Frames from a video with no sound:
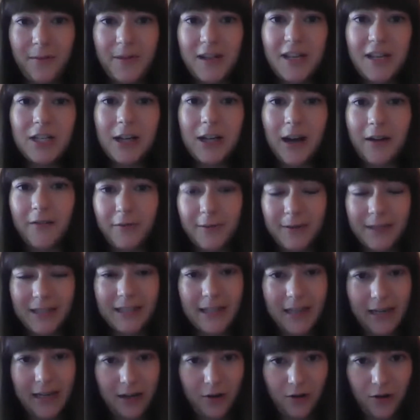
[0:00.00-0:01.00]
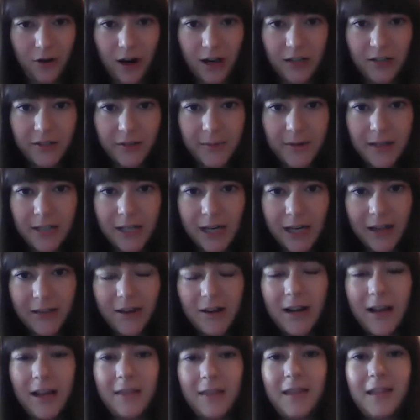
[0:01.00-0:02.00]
from each government, sitting across from each other.